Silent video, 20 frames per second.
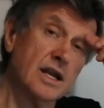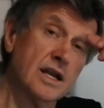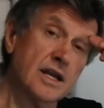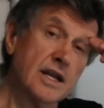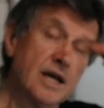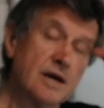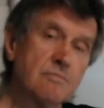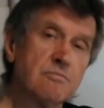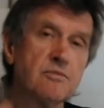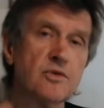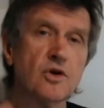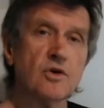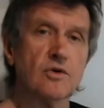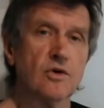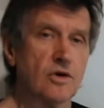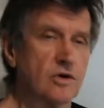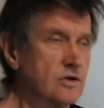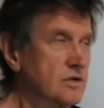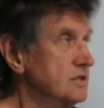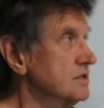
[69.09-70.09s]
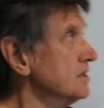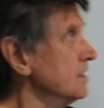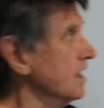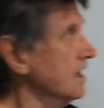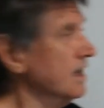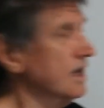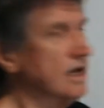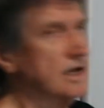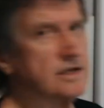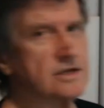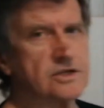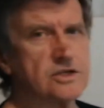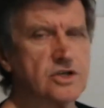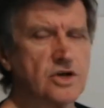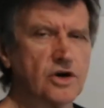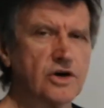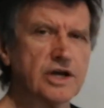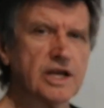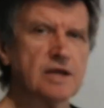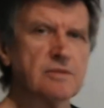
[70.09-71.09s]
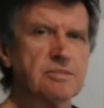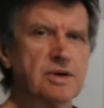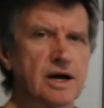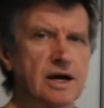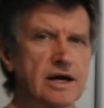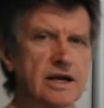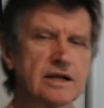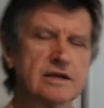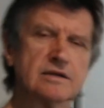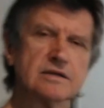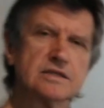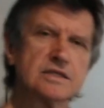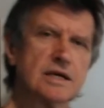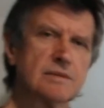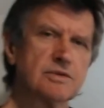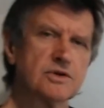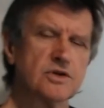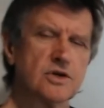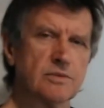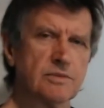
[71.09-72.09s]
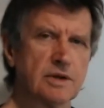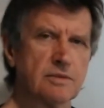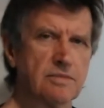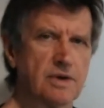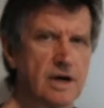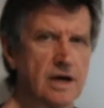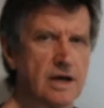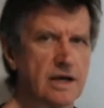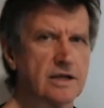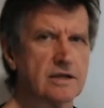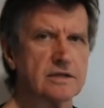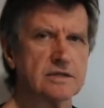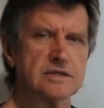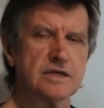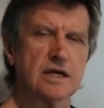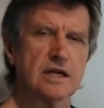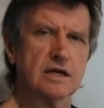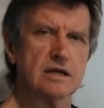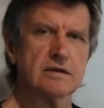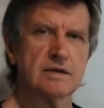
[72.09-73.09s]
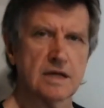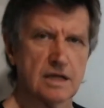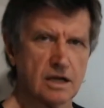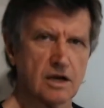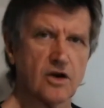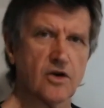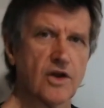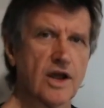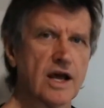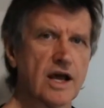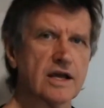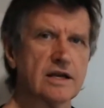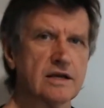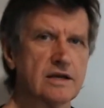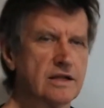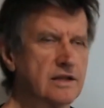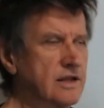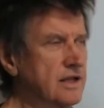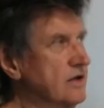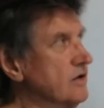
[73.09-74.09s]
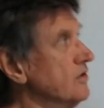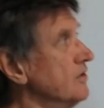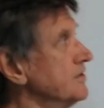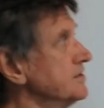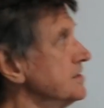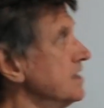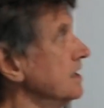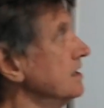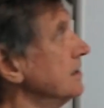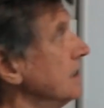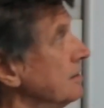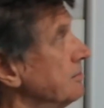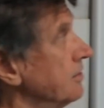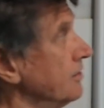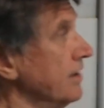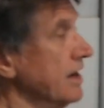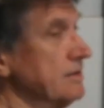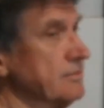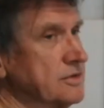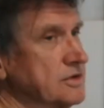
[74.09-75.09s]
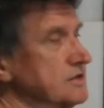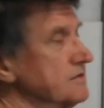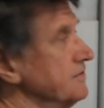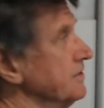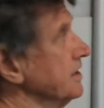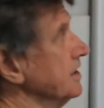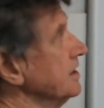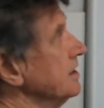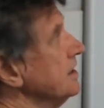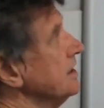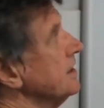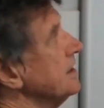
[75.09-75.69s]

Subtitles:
Now muons are tiny particles, subatomic particles that are created in the Earth's upper atmosphere.